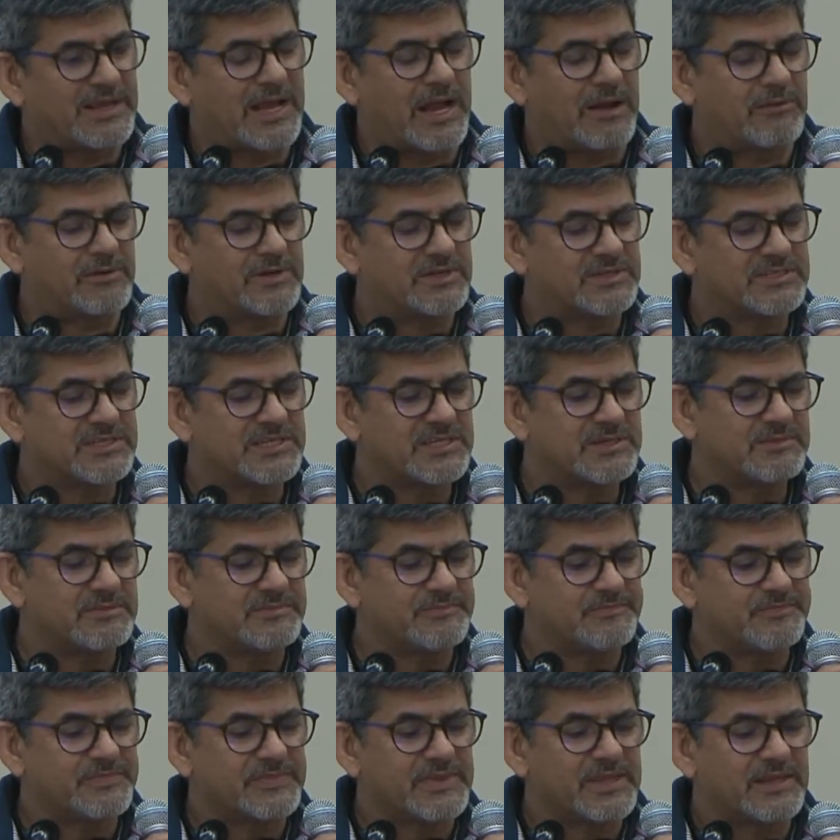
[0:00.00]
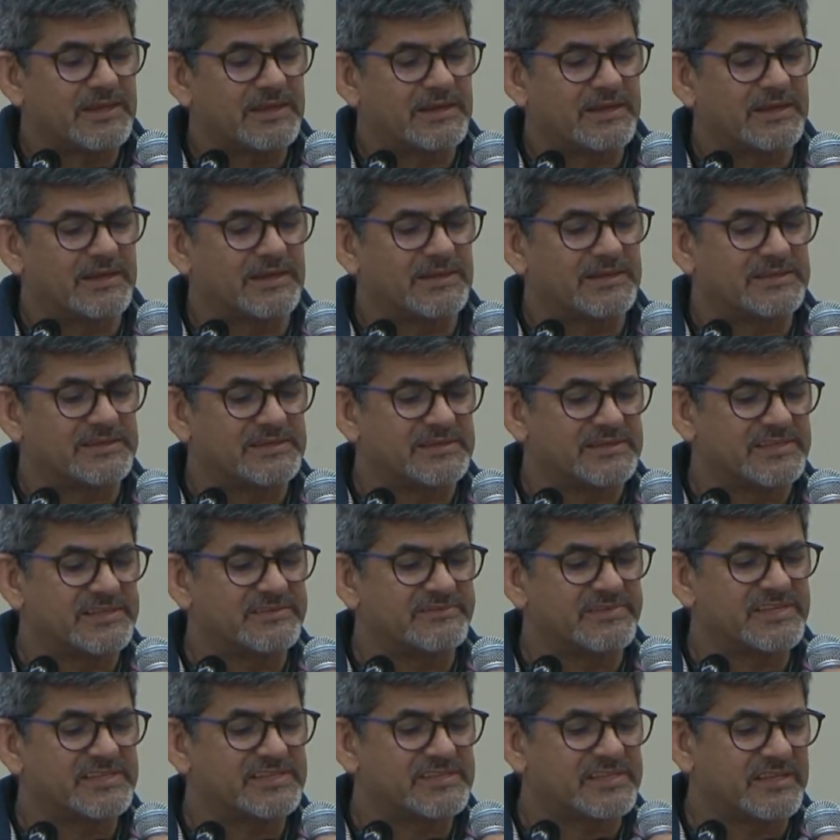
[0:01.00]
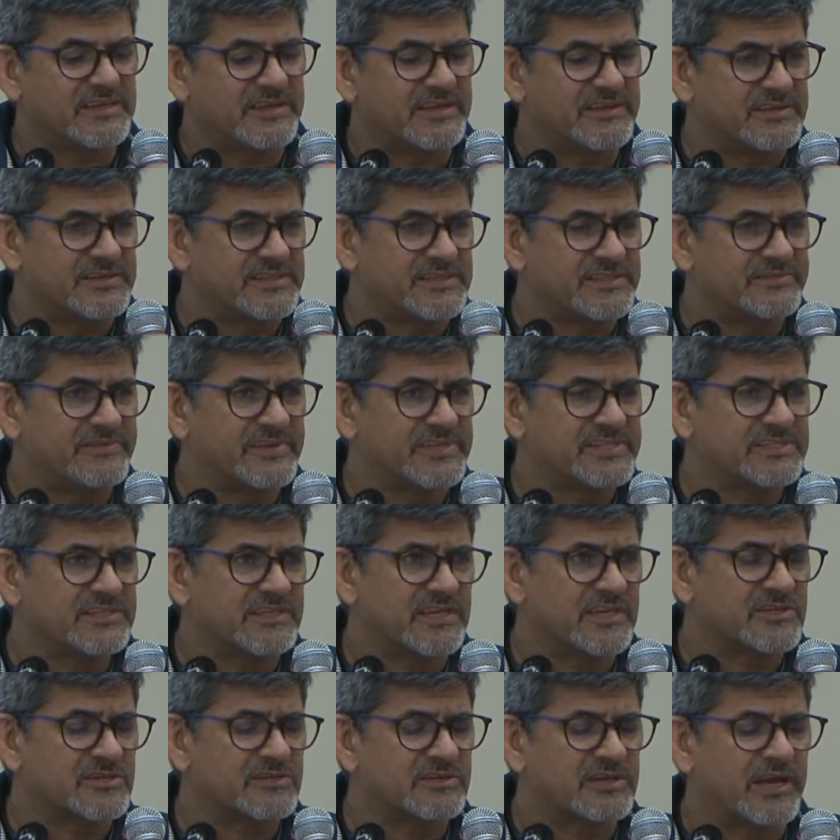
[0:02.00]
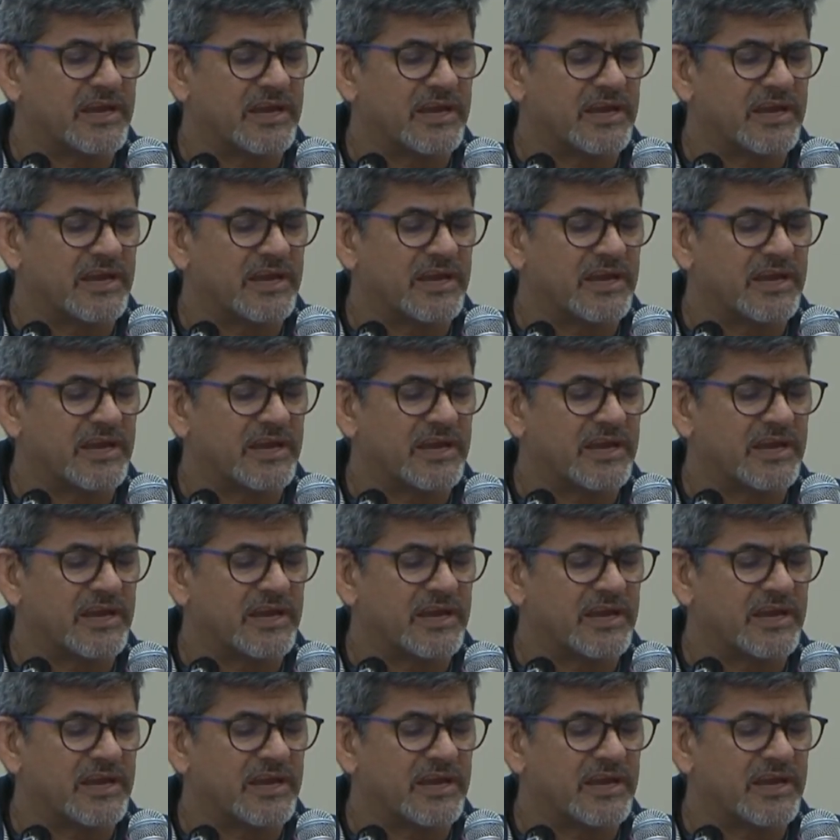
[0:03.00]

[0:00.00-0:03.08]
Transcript: Our team investigation